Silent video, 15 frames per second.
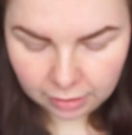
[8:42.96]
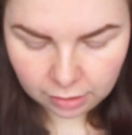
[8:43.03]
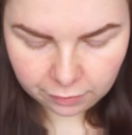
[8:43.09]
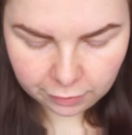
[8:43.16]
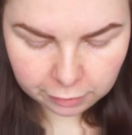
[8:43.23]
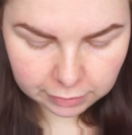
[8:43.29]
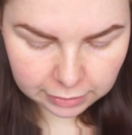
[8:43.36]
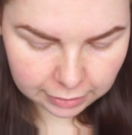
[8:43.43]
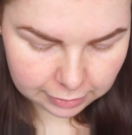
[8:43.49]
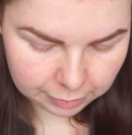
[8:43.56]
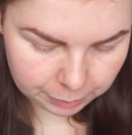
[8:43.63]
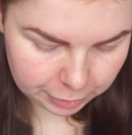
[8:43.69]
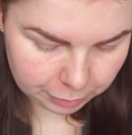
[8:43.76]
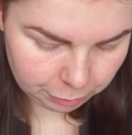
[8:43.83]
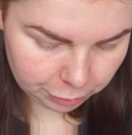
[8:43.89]
If you will add a
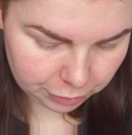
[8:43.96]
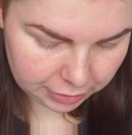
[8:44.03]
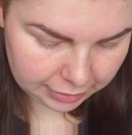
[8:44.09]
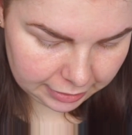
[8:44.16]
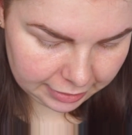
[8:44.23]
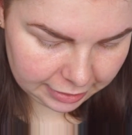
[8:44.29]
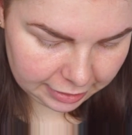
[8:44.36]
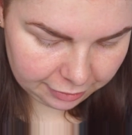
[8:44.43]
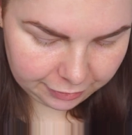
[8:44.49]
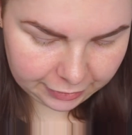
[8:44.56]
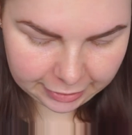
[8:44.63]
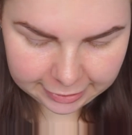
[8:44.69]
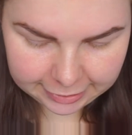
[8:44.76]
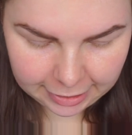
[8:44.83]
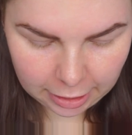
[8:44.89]
bit more and
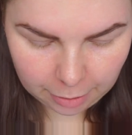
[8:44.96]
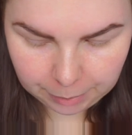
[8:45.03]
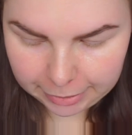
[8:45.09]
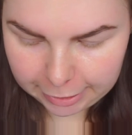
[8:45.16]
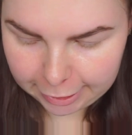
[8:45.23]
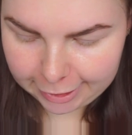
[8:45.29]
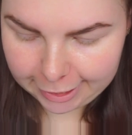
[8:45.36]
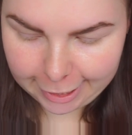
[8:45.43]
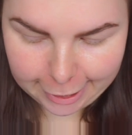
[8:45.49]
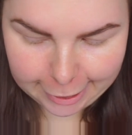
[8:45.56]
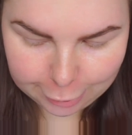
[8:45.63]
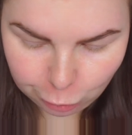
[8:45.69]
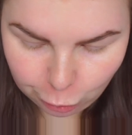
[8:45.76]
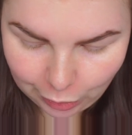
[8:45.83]
nothing is happening, it's